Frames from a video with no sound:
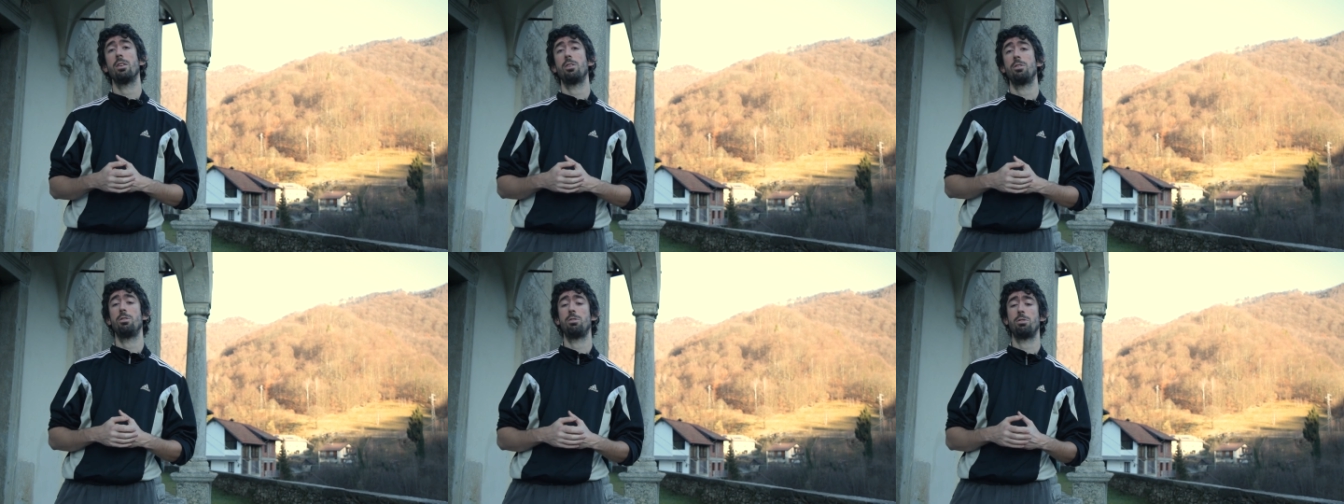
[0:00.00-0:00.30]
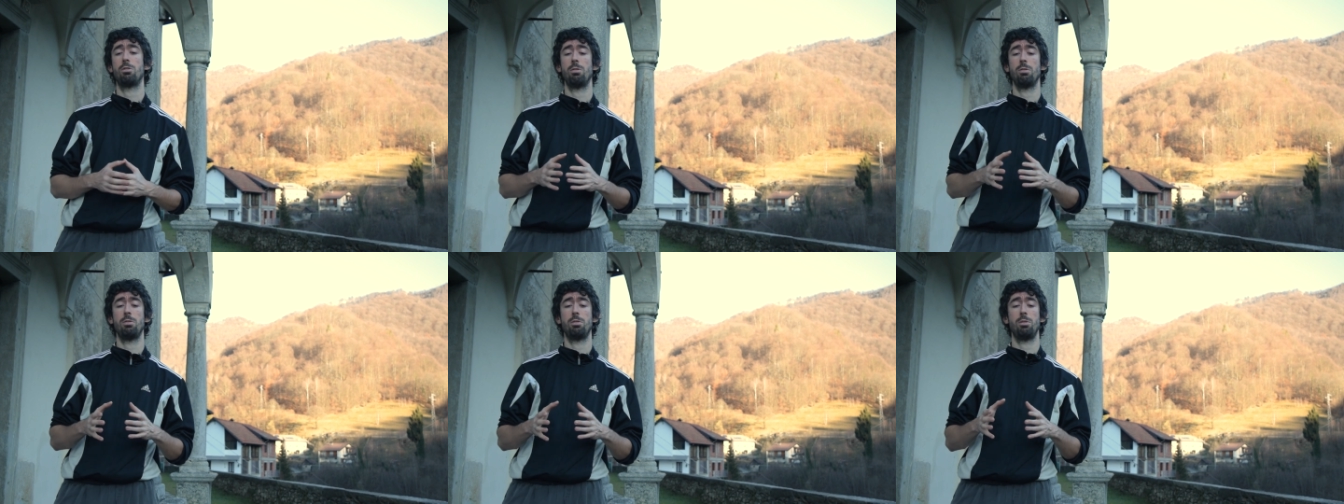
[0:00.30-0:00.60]
you
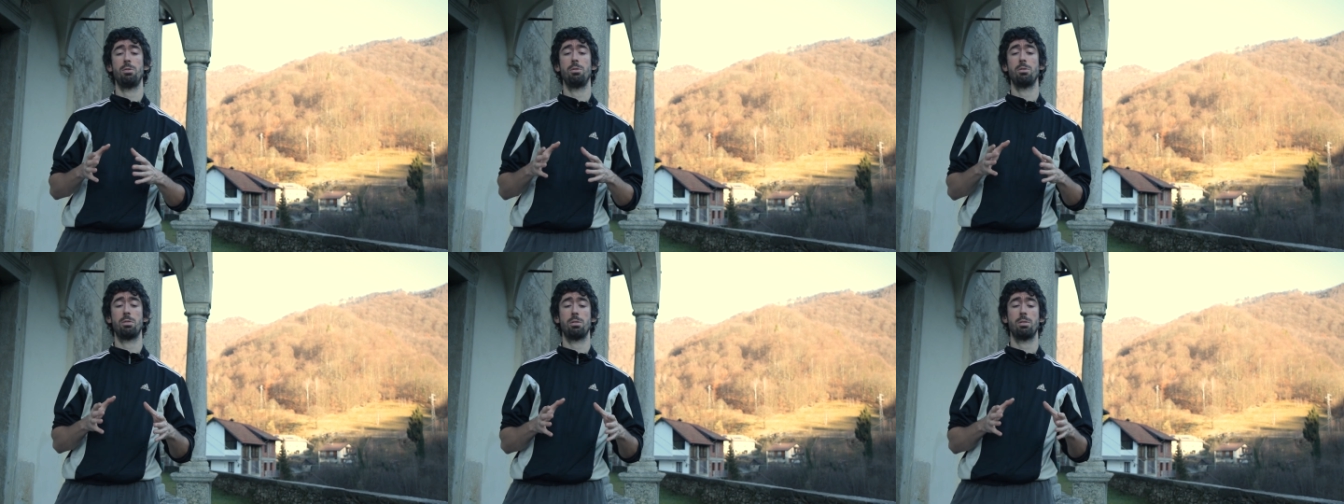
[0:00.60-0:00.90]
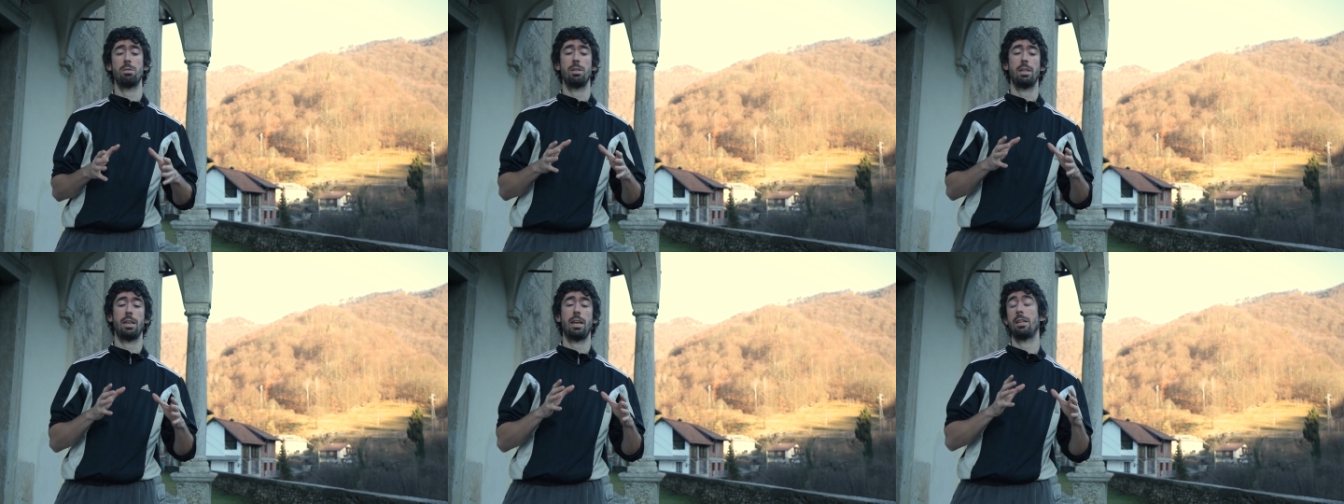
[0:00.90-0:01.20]
should use,
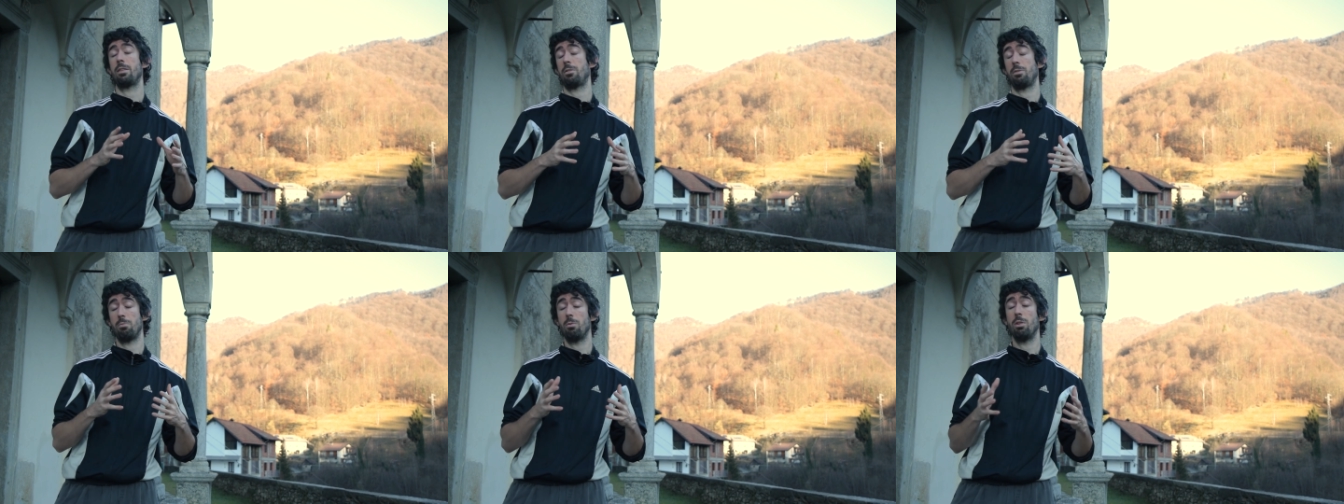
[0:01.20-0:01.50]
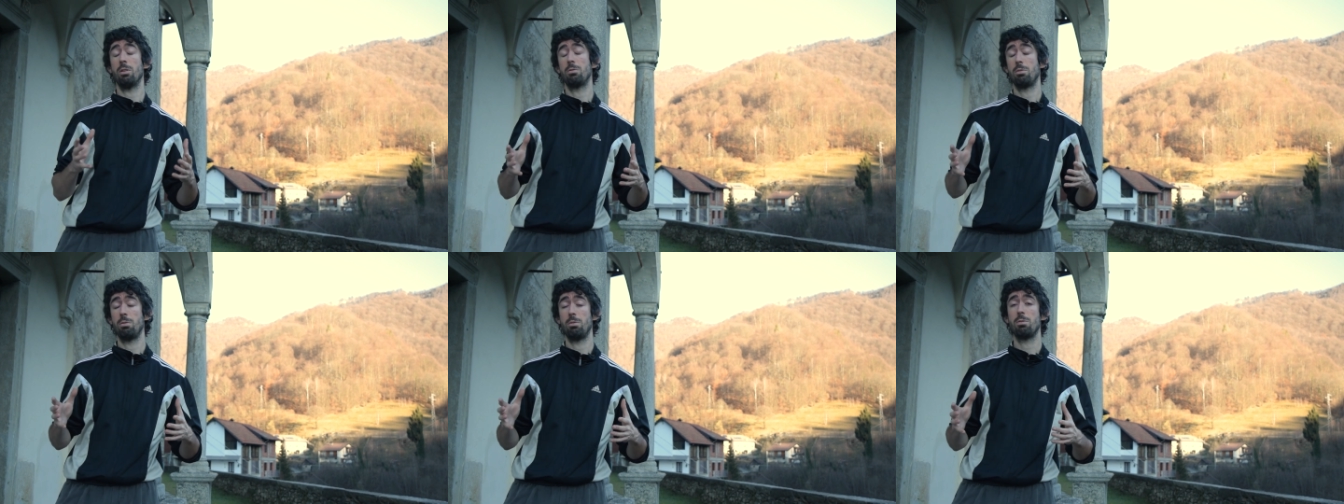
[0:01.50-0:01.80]
and you
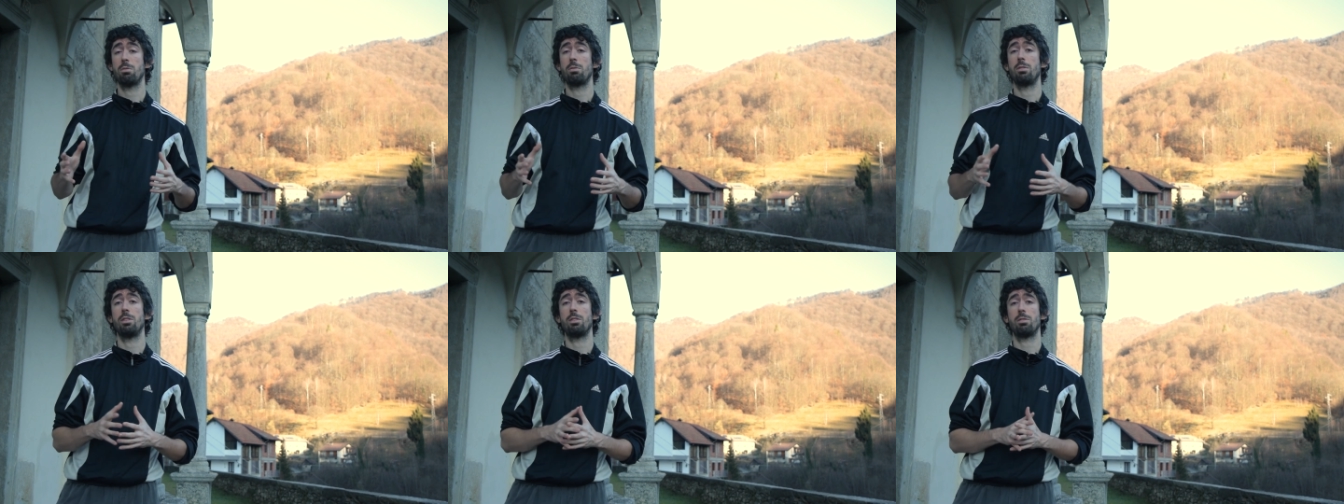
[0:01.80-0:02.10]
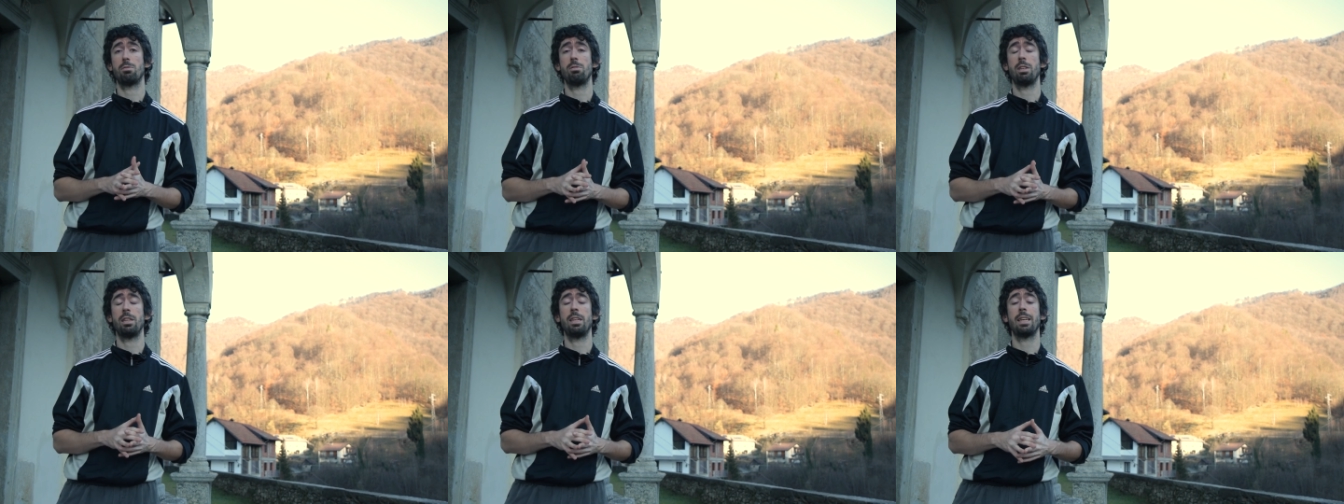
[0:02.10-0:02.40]
want to use, this
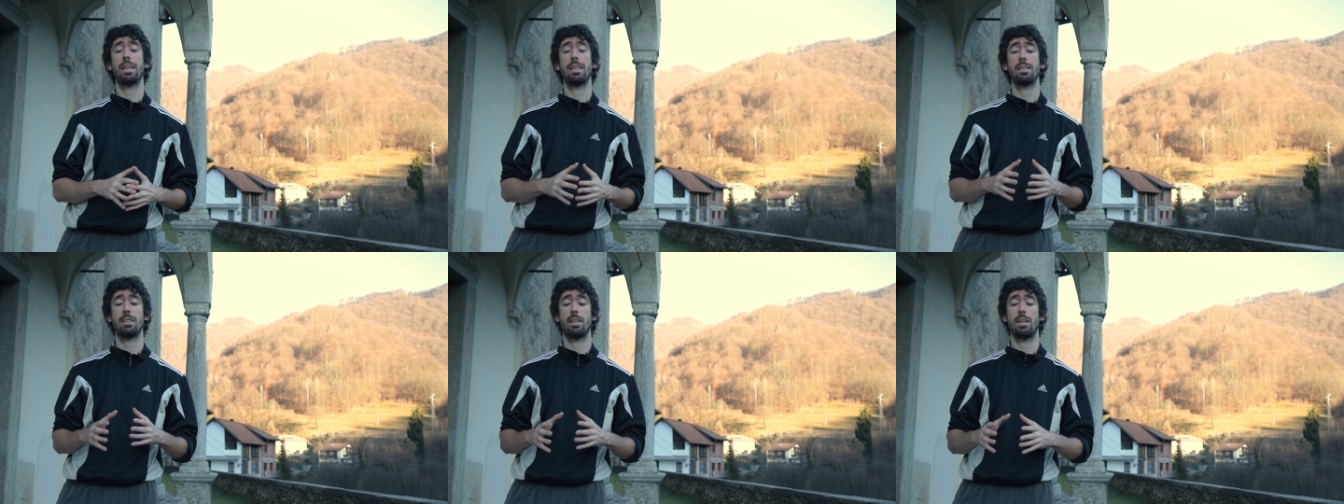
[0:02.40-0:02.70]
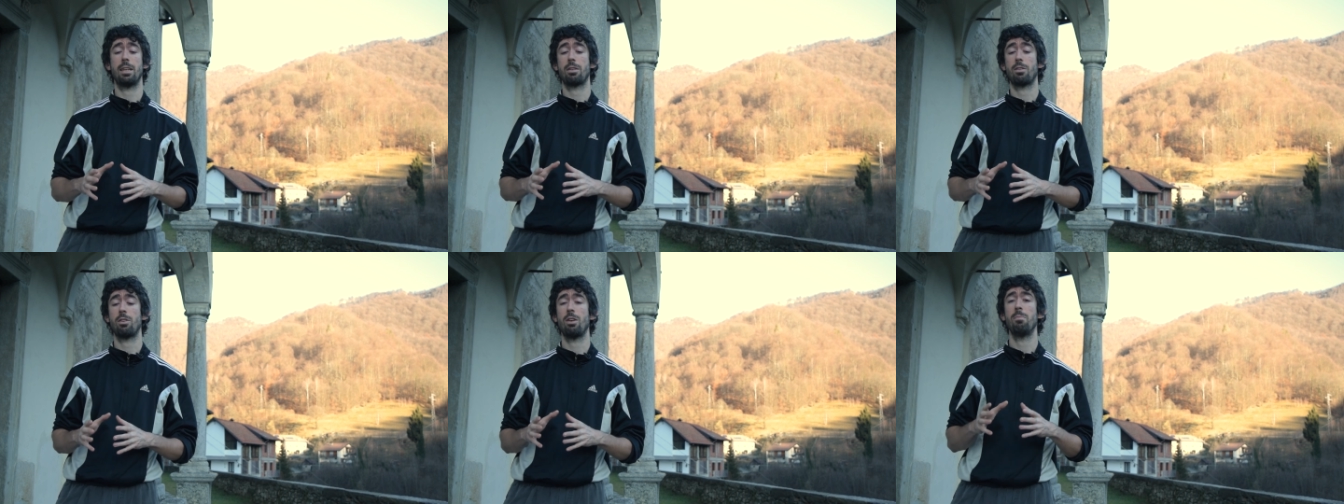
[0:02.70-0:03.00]
training as
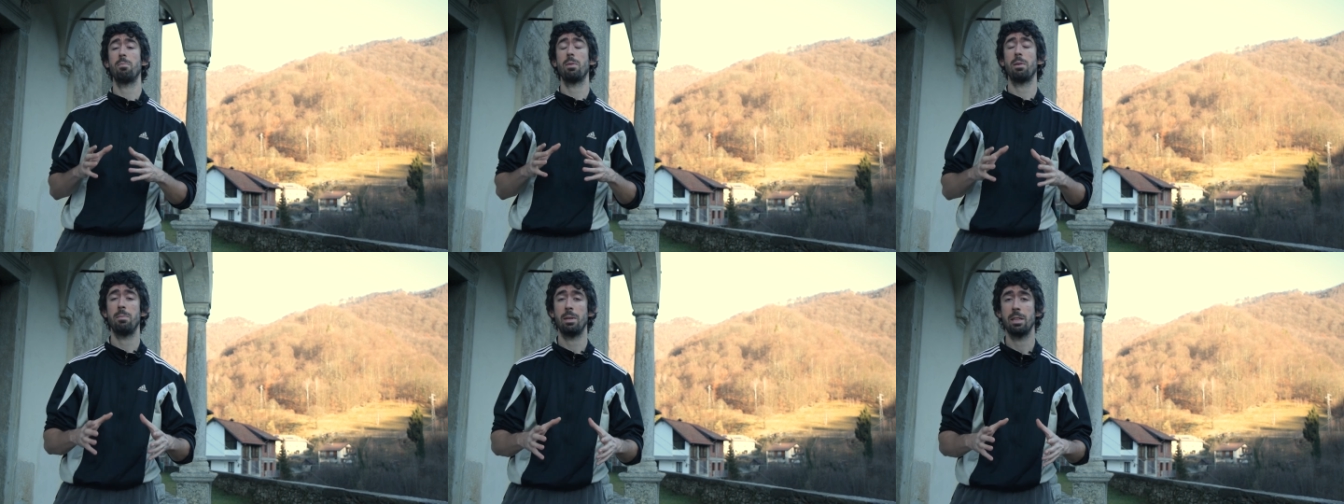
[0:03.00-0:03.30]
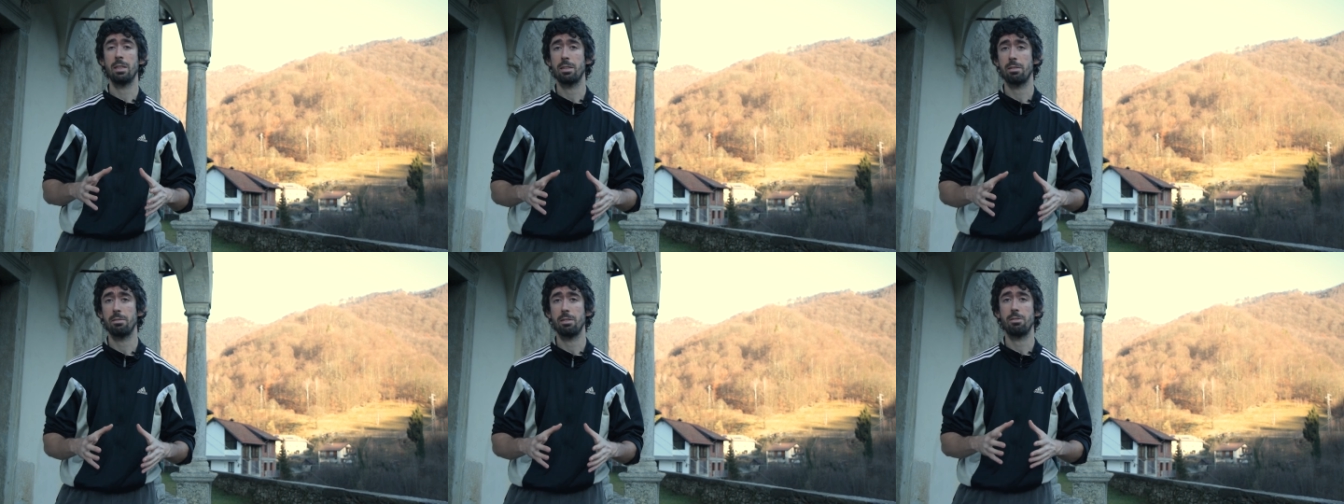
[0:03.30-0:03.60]
a
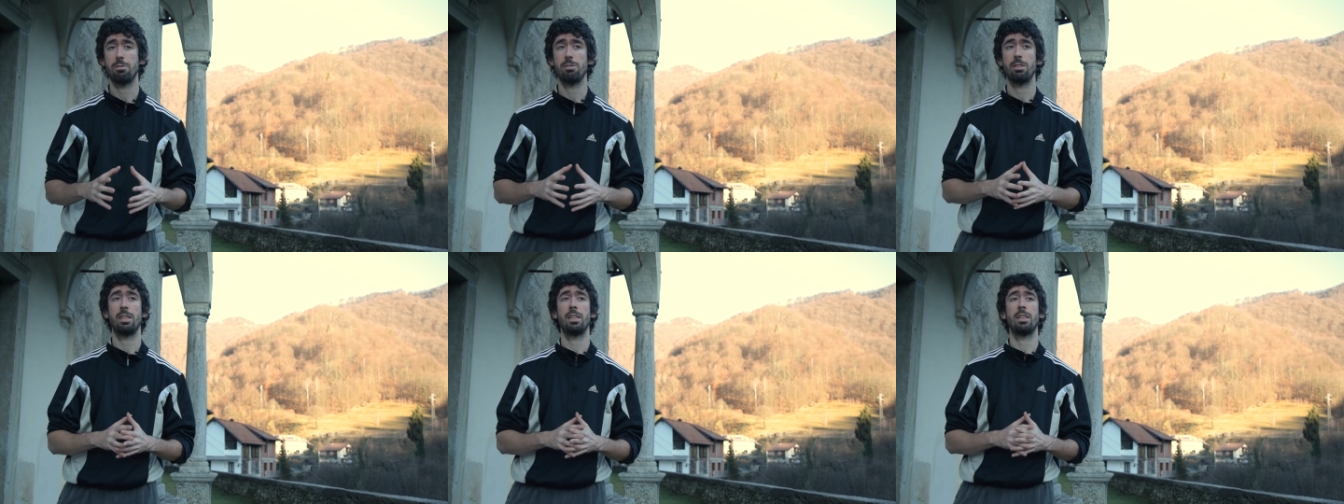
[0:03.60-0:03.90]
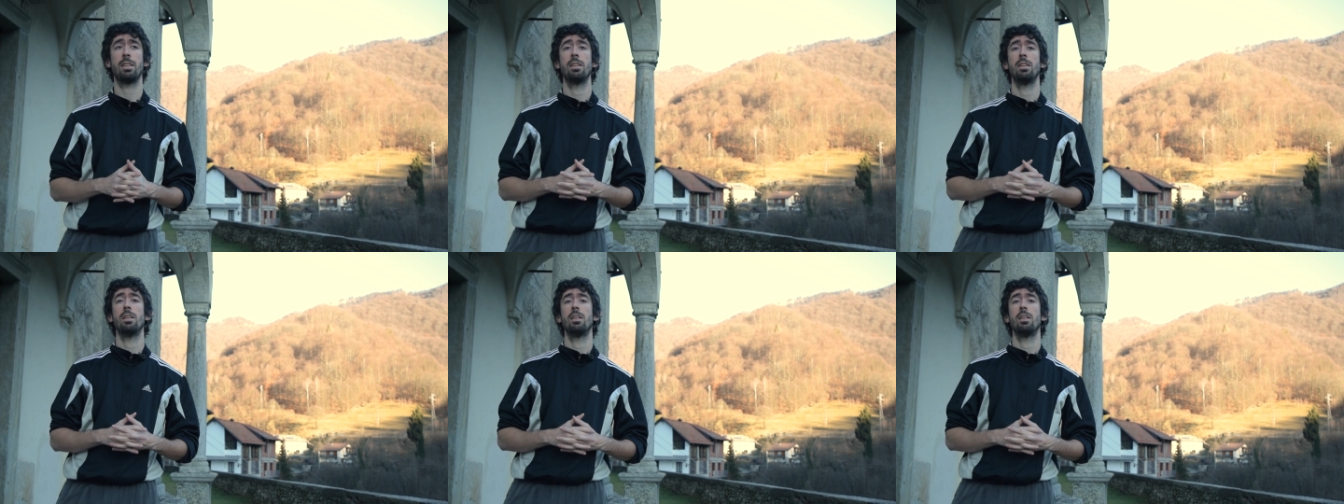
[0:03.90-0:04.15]
complementary training